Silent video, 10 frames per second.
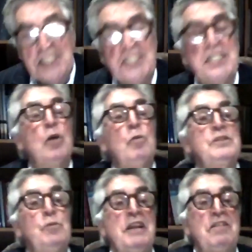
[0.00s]
as the
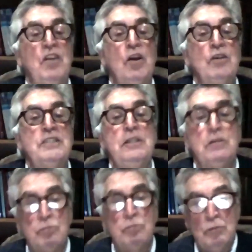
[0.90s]
Diaz, was
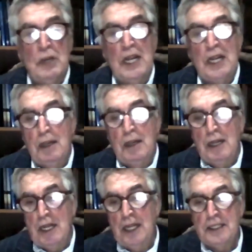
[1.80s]
refloated
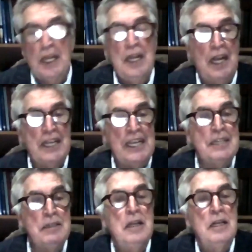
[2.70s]
and
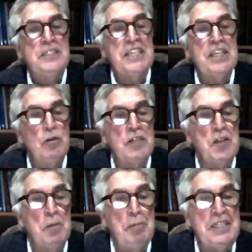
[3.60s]
again
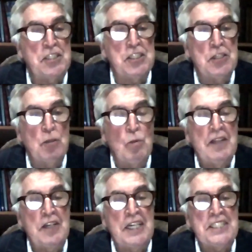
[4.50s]
secured in the beach in the
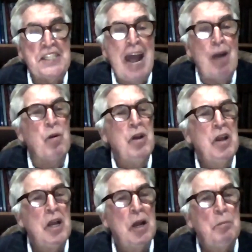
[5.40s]
way that it is now.
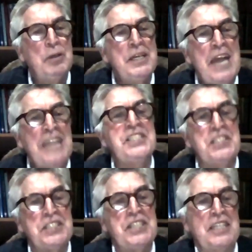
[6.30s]
But in
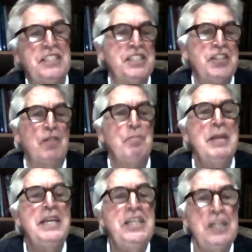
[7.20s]
essence, that's a sort of
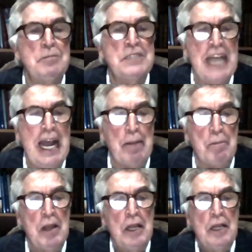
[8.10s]
medium
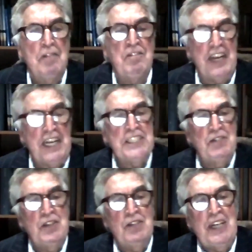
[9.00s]
time fix
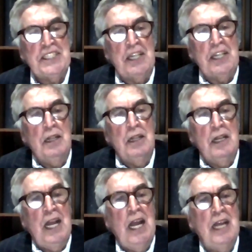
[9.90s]
for the vessel.
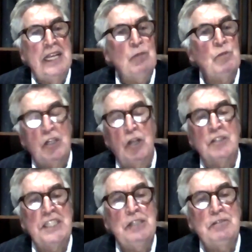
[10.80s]
It will
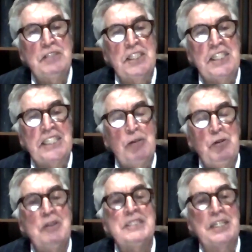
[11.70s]
continue to
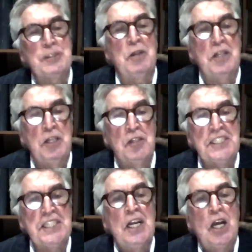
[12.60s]
deteriorate, as will the
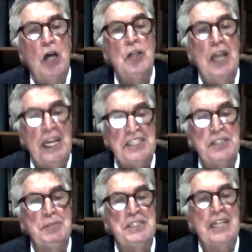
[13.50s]
others, unless
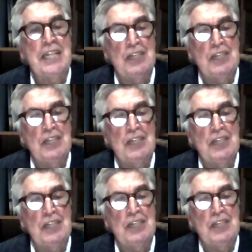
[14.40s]

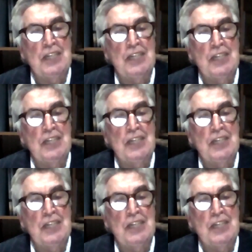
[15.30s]
substantive work or